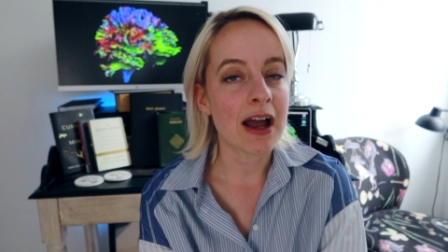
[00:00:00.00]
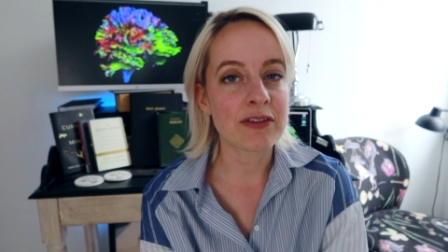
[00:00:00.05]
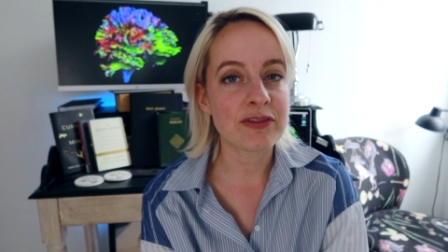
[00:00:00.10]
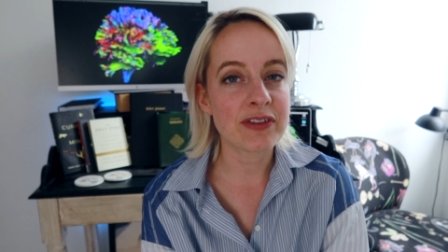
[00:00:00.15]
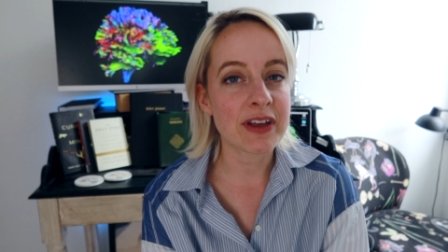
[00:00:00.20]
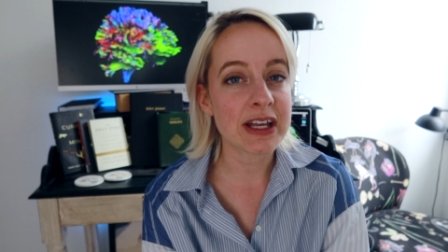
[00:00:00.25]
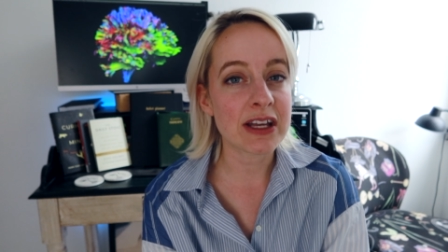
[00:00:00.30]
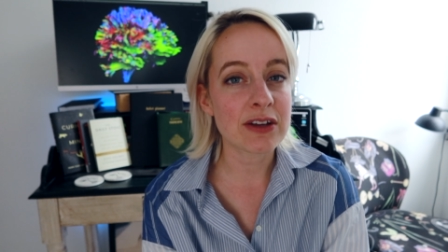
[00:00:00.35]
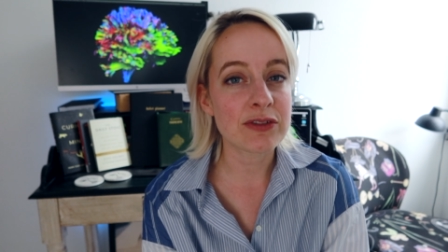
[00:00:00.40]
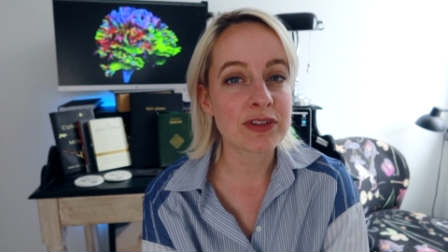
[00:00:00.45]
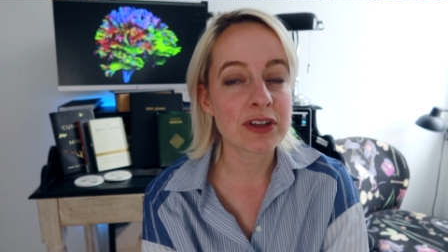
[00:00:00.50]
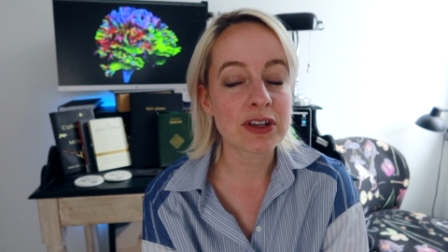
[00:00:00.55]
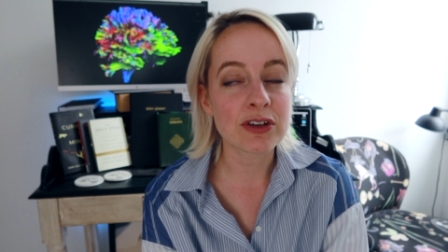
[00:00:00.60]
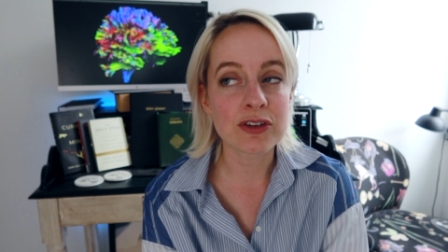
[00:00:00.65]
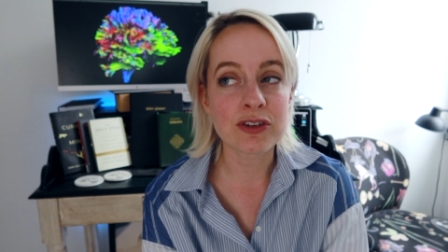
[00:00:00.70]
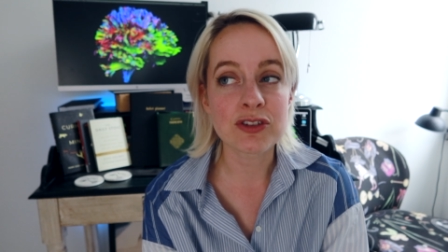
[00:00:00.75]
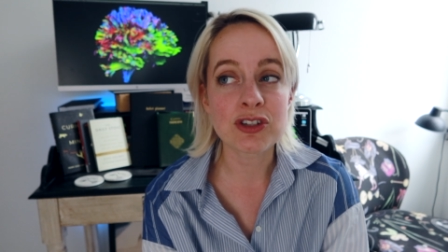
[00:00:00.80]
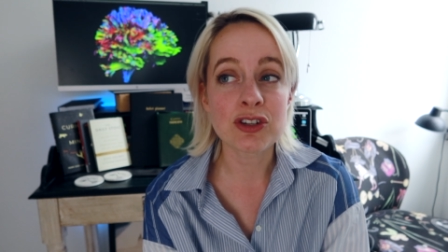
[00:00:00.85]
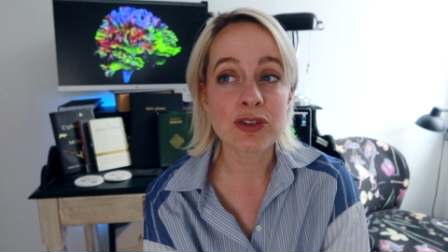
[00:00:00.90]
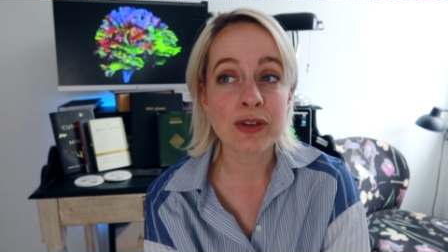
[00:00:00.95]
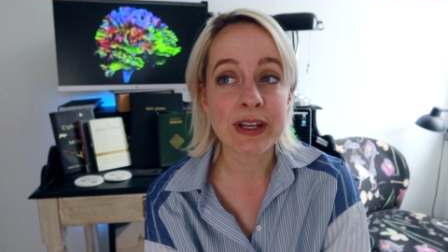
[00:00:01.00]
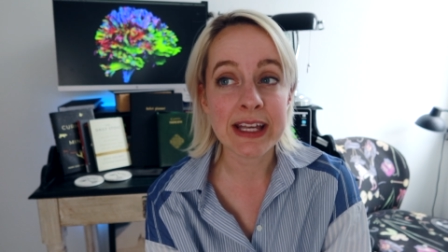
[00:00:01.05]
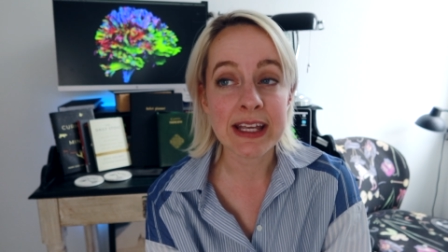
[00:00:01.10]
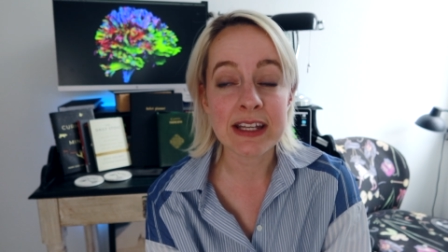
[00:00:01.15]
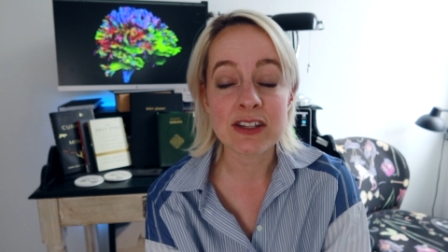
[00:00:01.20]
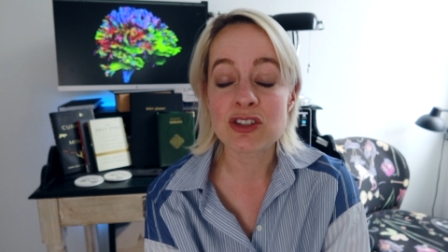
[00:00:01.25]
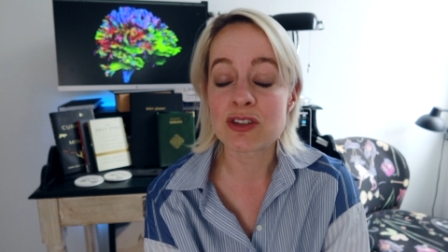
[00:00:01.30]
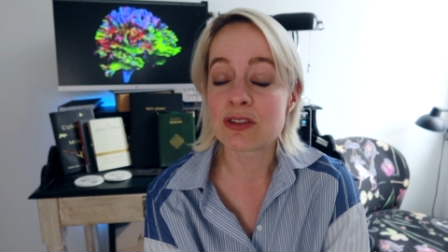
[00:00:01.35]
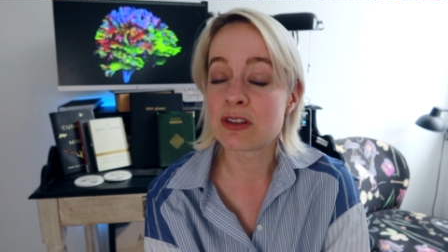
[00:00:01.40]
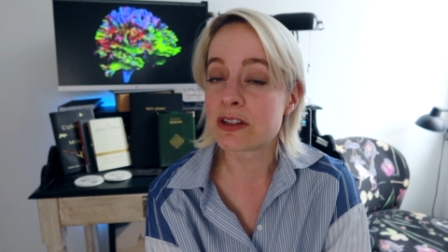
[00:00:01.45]
I think if you're doing
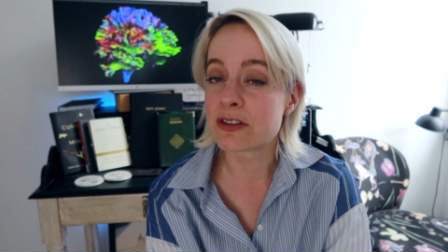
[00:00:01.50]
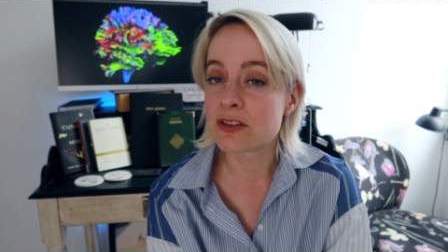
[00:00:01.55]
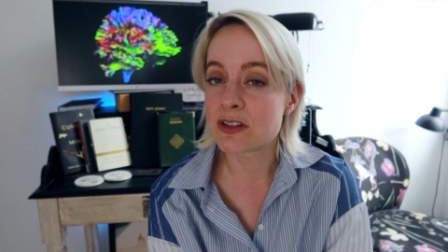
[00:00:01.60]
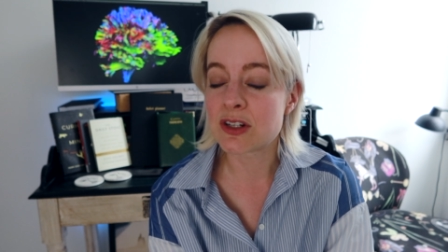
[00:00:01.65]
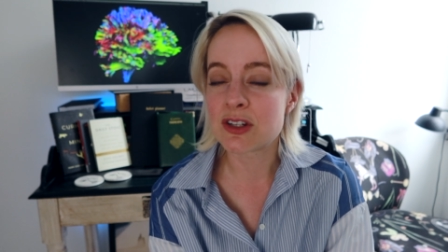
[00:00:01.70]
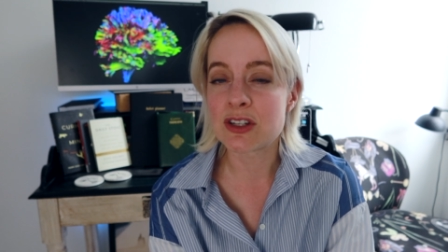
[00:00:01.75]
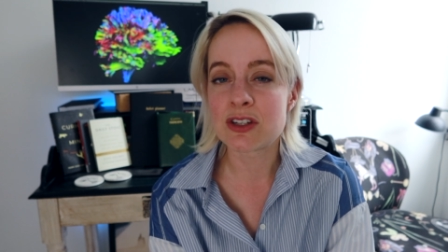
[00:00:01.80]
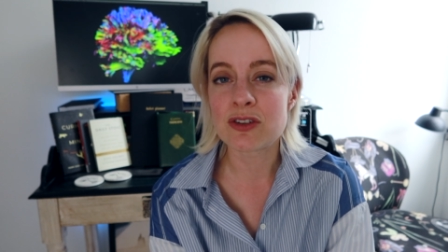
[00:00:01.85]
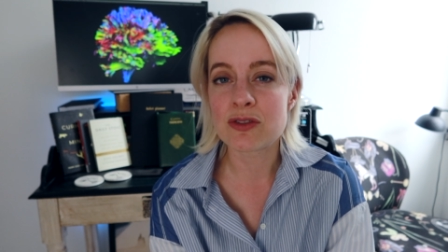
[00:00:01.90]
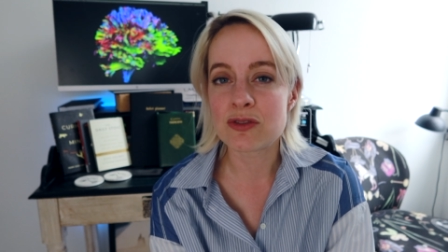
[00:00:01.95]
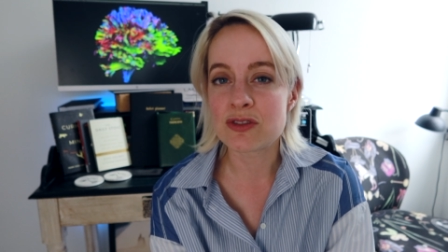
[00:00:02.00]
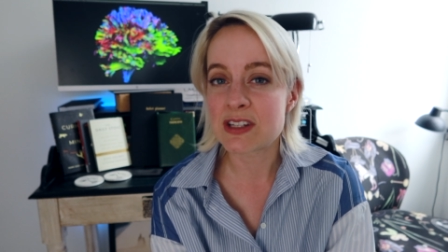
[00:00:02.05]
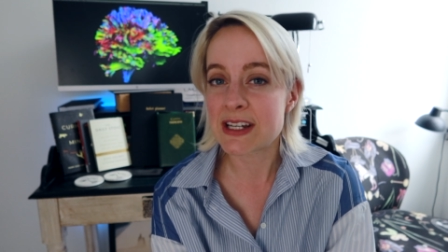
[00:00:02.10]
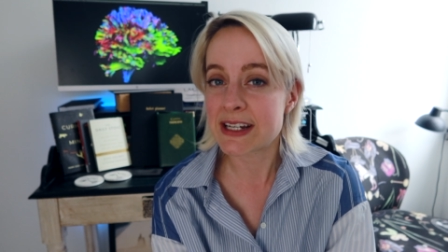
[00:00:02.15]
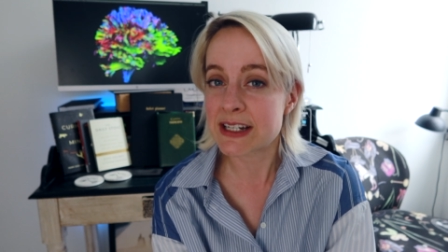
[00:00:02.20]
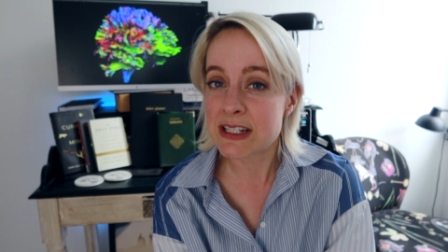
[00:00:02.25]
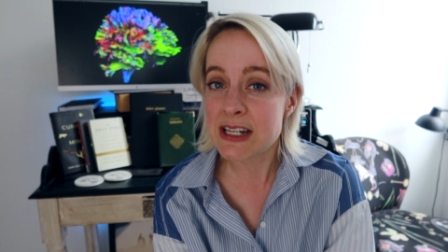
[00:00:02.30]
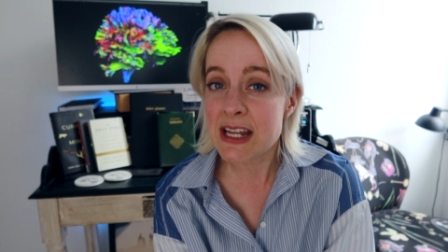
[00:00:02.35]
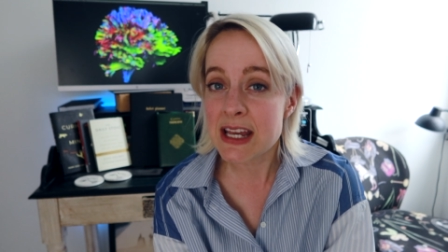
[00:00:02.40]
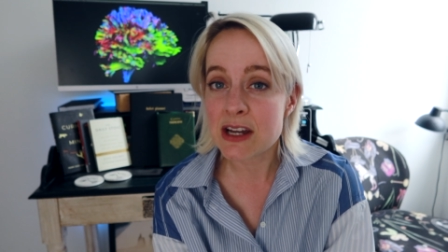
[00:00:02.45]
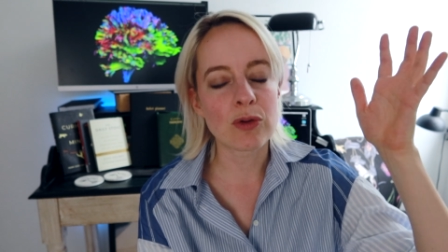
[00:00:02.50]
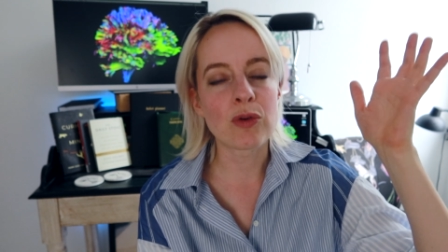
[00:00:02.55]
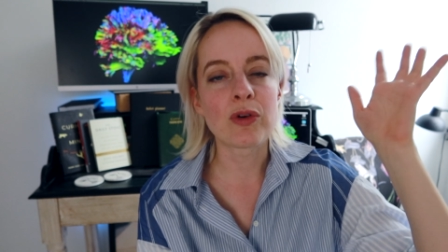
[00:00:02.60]
it to learn a new technique